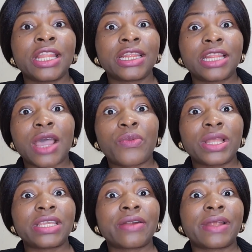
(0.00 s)
Now,
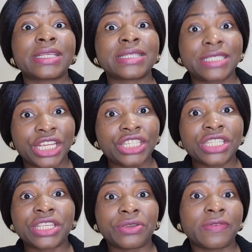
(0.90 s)
when there are
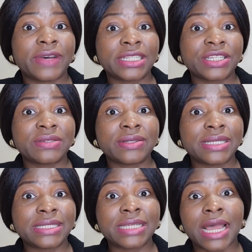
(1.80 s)
changes in your vaginal
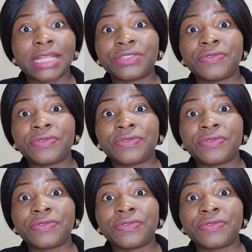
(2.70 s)
discharge,